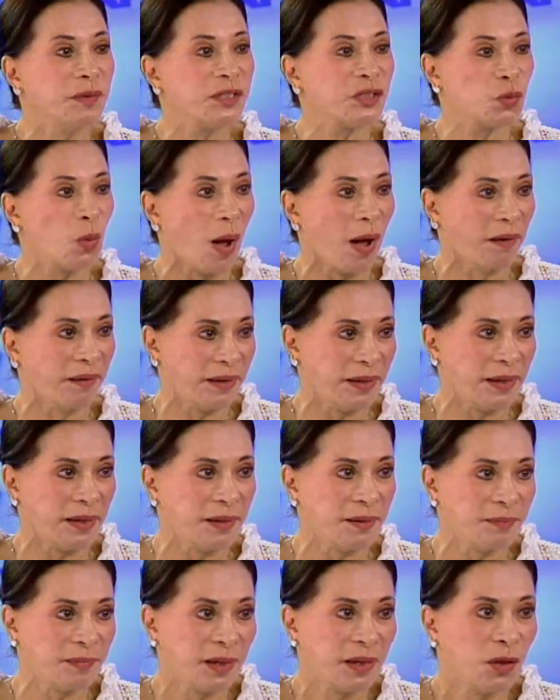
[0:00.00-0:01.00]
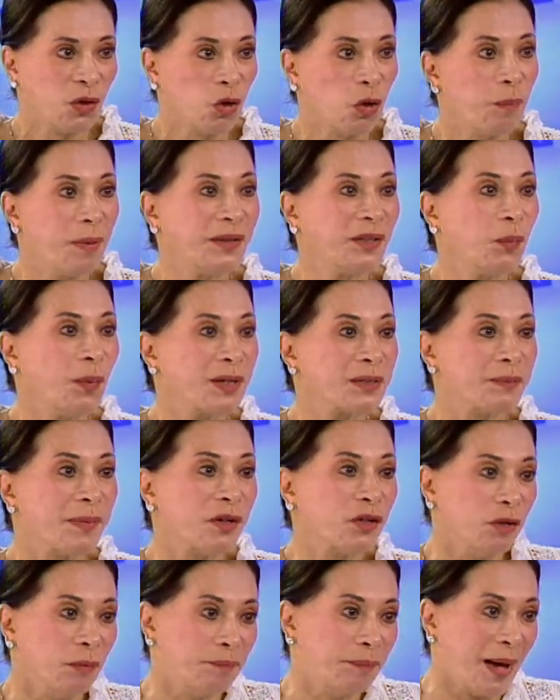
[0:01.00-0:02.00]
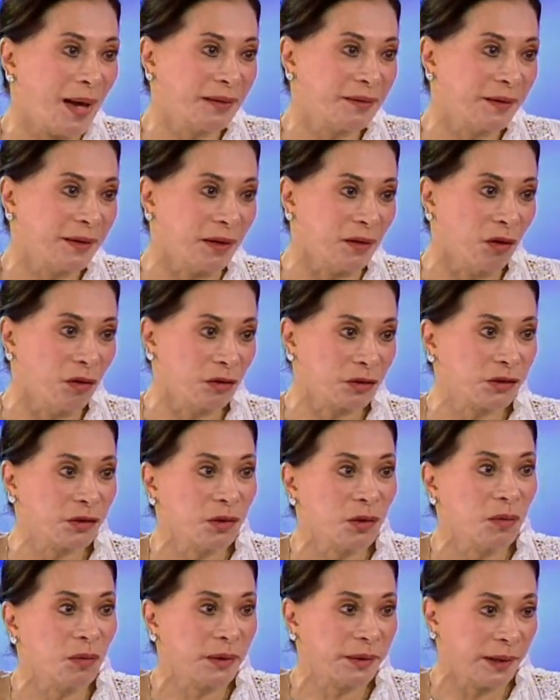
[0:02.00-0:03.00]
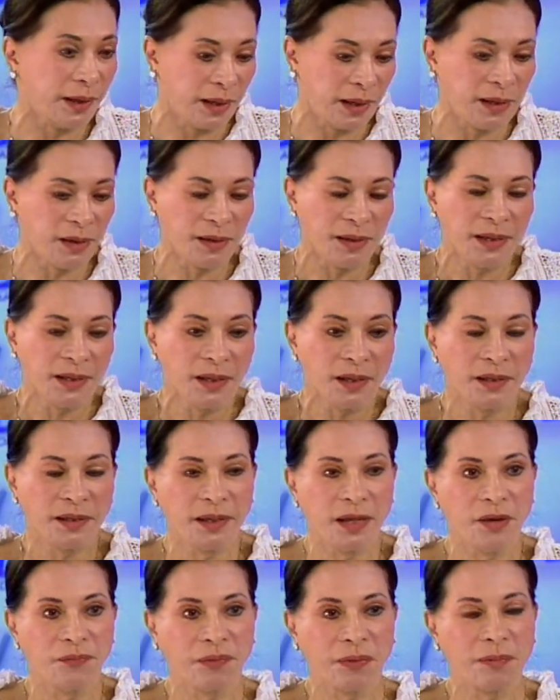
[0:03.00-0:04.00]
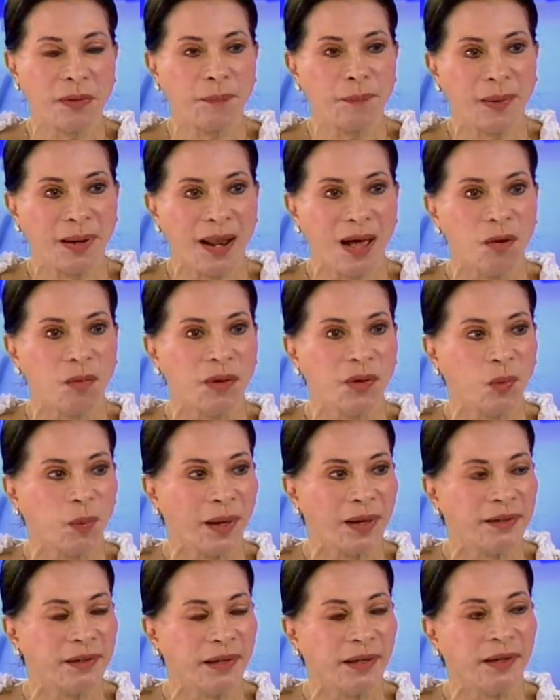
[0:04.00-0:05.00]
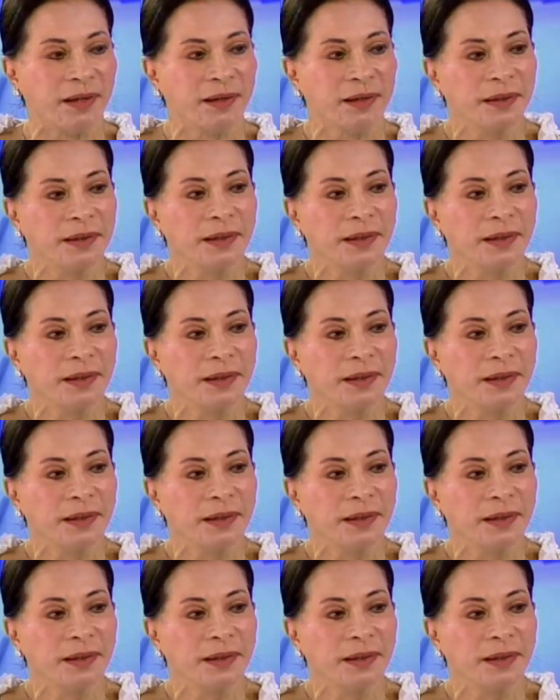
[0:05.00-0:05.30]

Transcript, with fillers: Suari. Yeah. Who, by the way, is my compadre also, okay? okay? okay. Yeah, from a Palawan wedding.